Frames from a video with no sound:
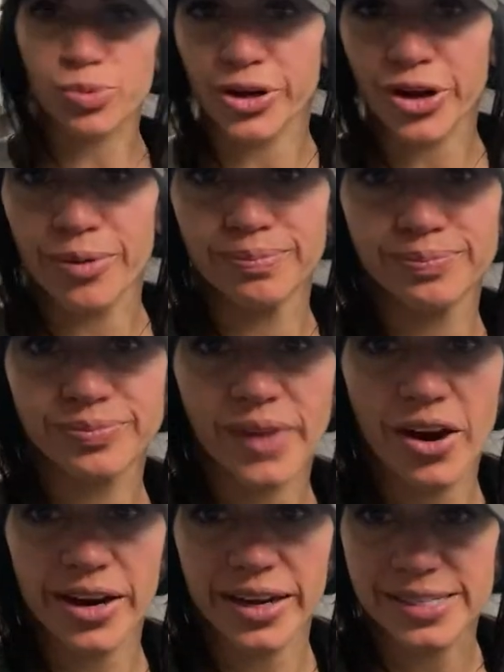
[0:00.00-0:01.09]
where you go. All
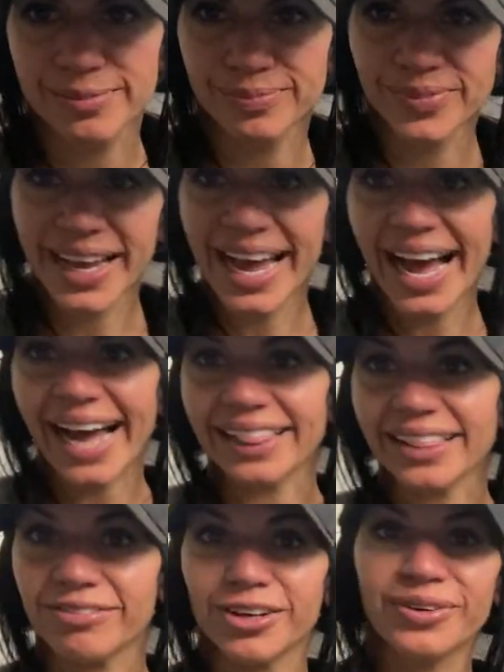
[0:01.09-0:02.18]
right, guys, I
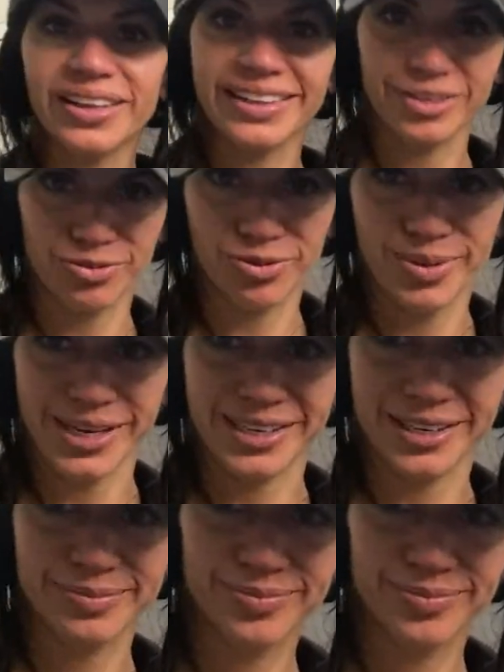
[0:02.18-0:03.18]
love you, and thank you for being here.